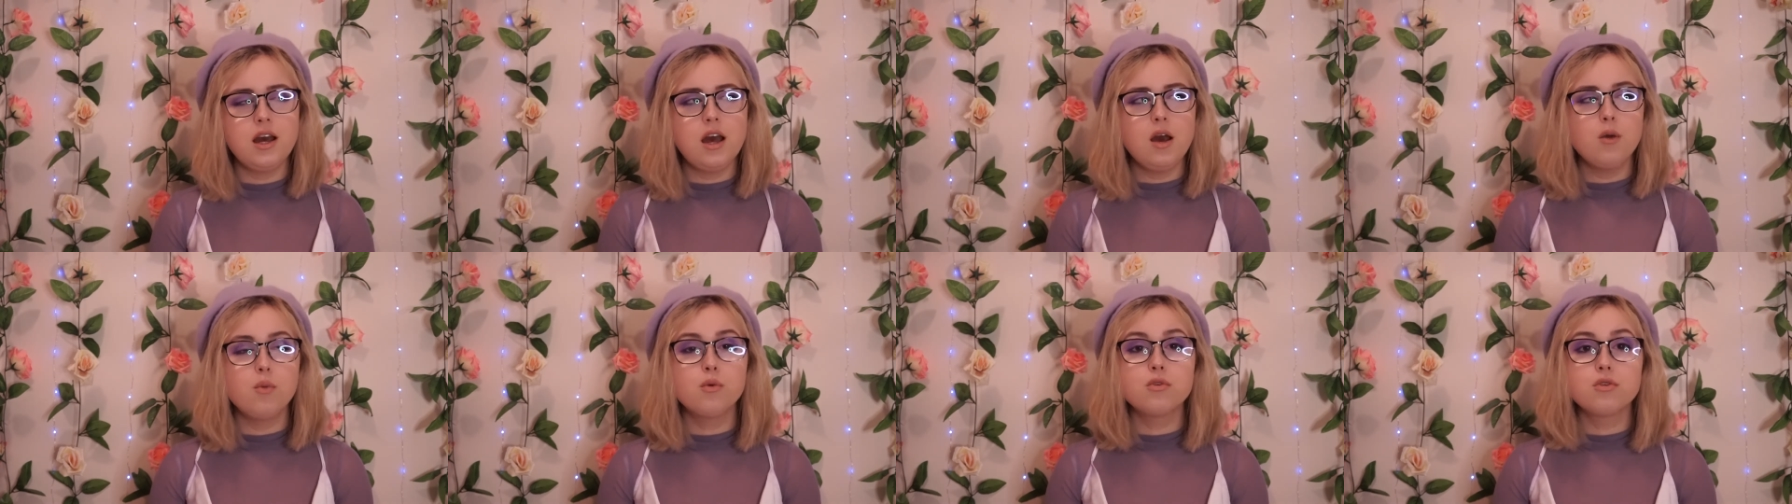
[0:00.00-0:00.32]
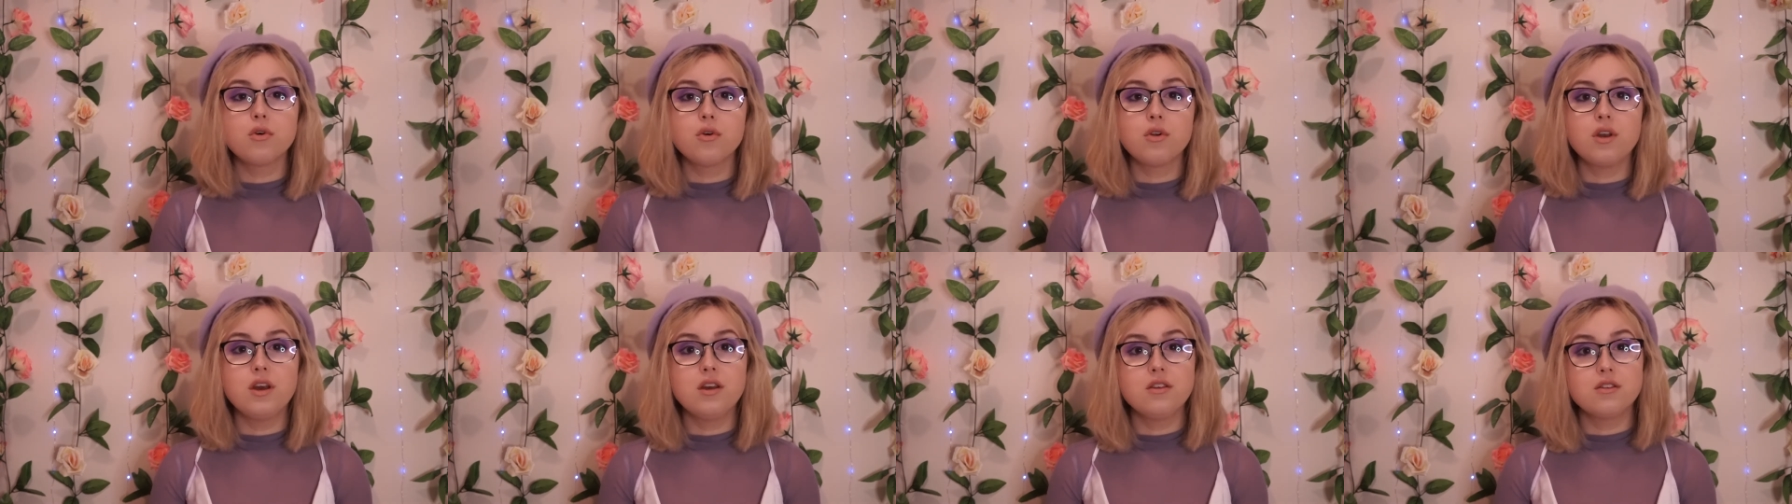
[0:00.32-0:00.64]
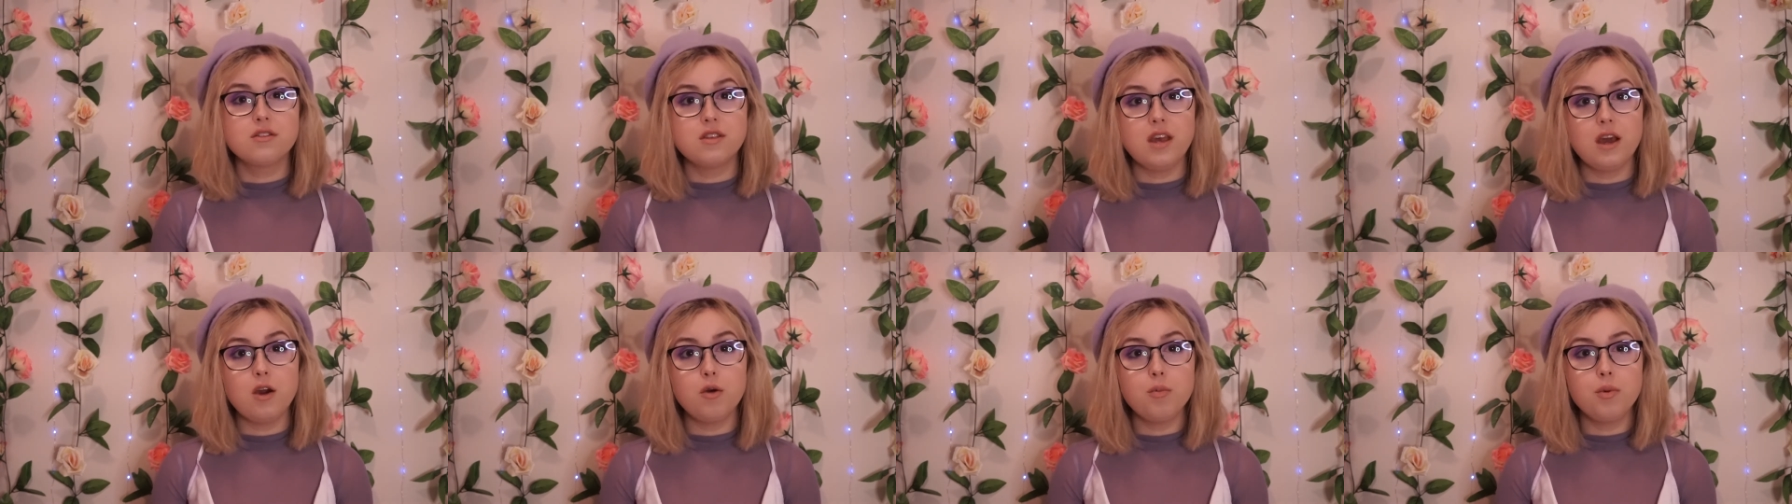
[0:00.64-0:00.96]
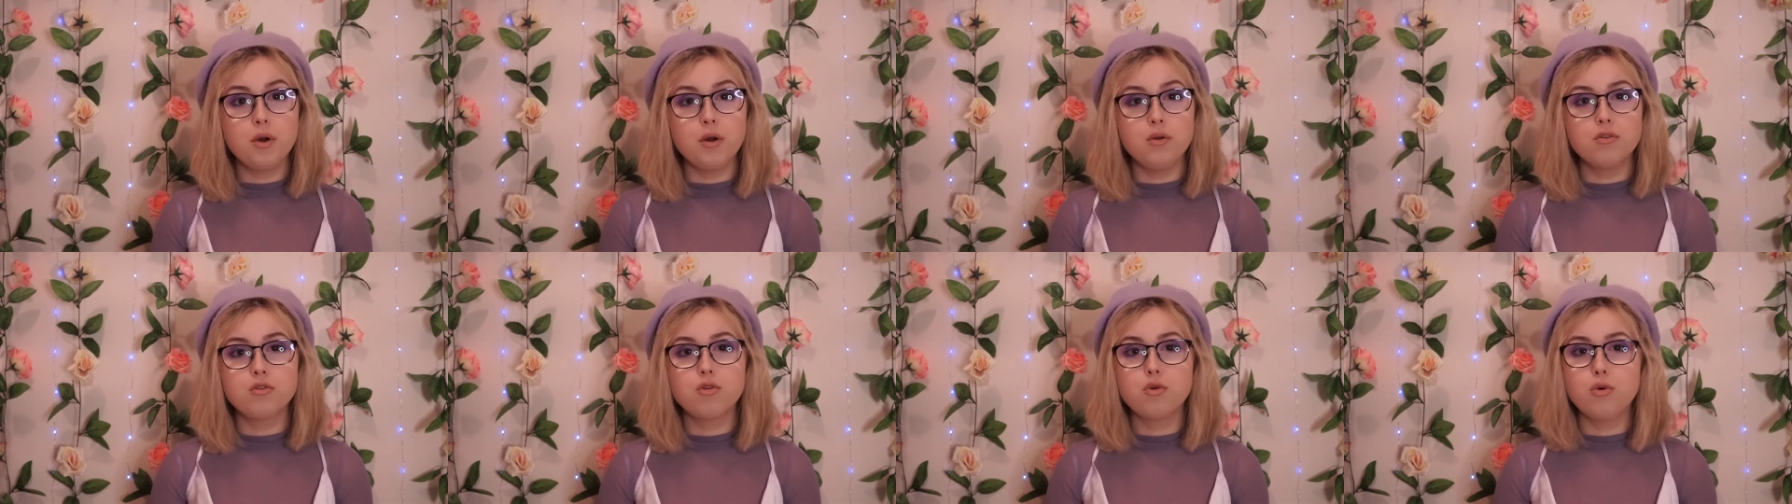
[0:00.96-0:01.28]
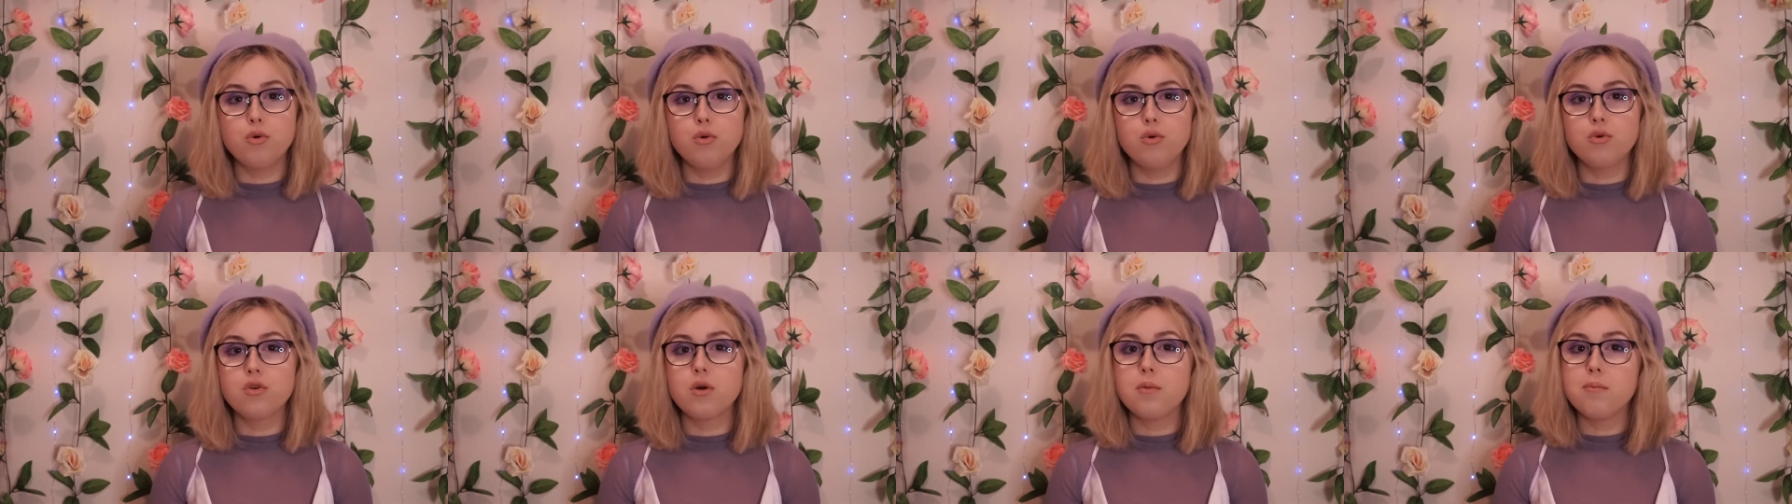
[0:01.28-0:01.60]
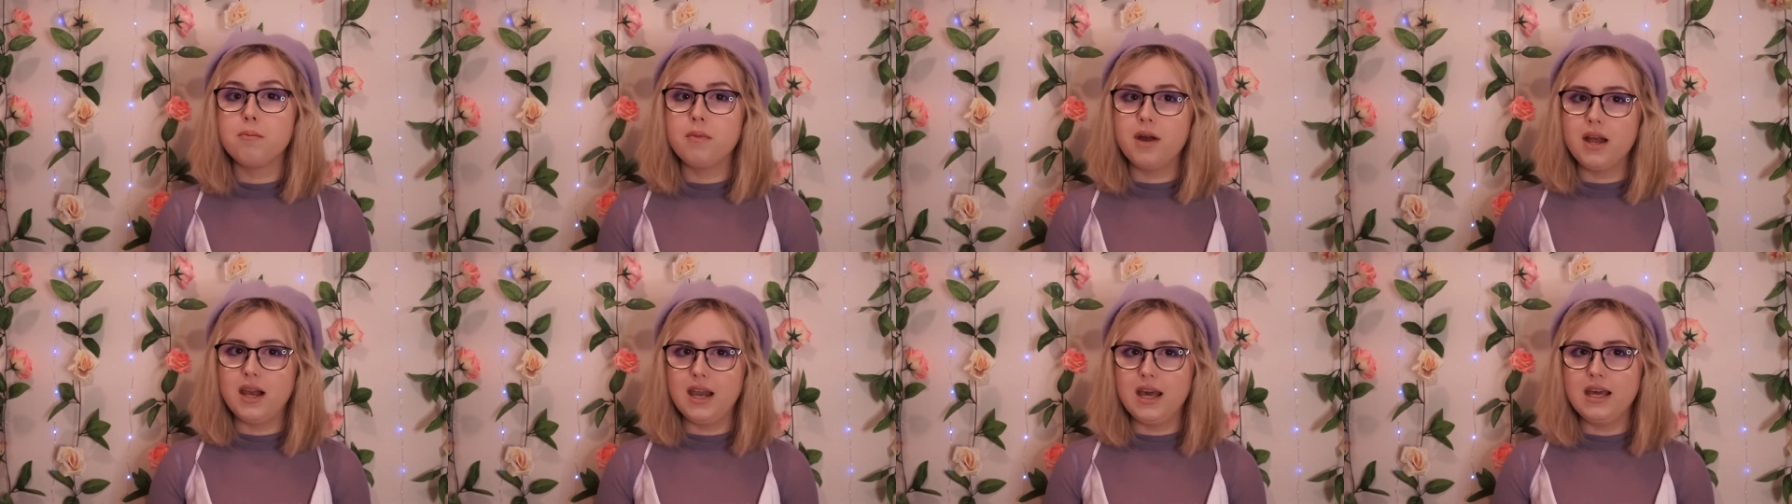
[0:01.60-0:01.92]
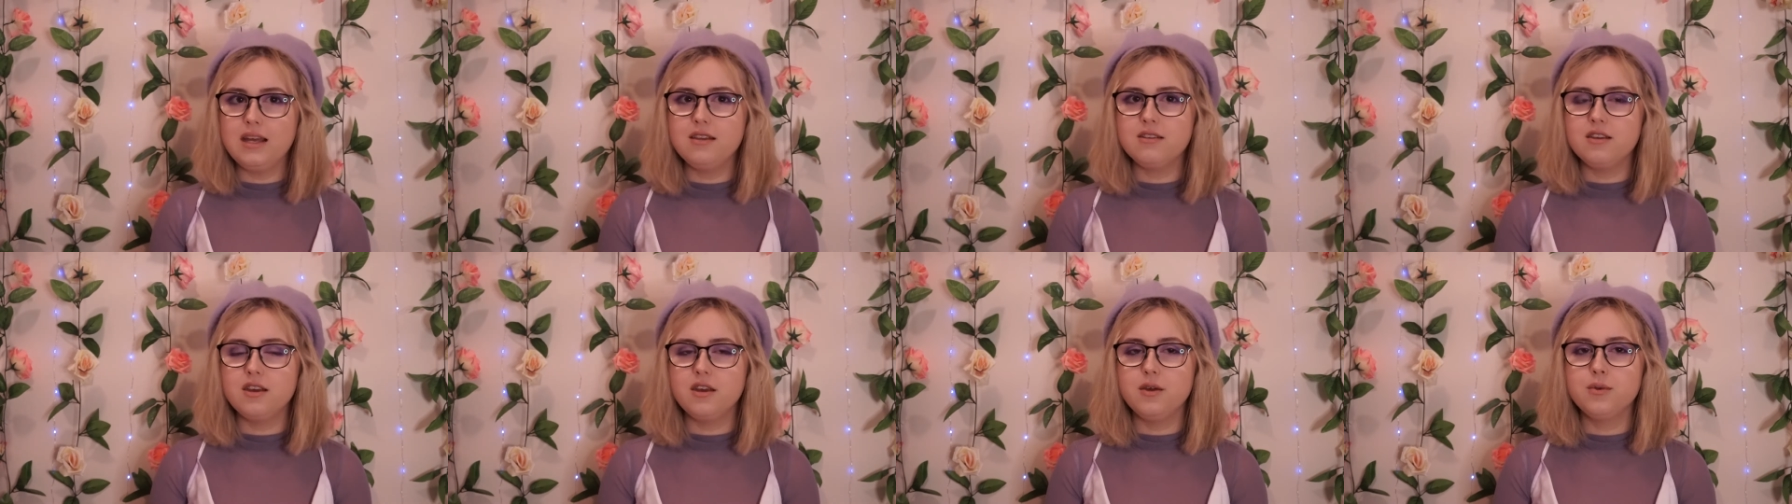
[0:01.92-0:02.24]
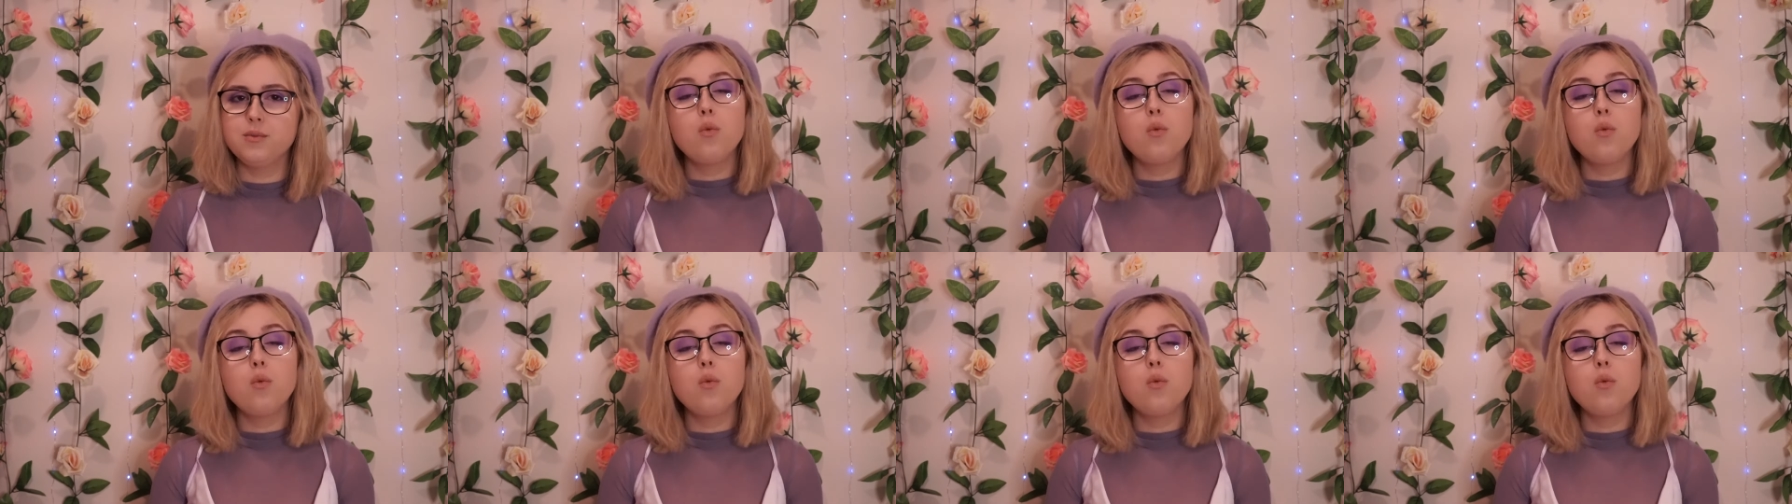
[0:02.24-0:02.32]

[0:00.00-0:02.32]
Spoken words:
was on his sailboat called My Lady.